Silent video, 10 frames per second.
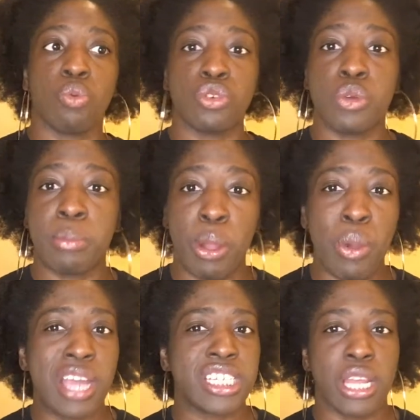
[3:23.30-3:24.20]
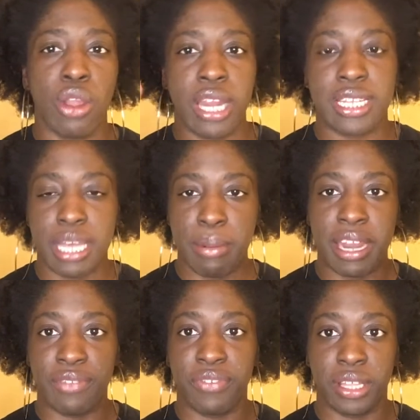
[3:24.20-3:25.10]
during my wash day, or anytime
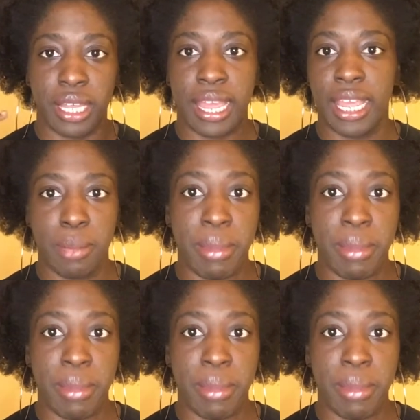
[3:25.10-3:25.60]
I feel like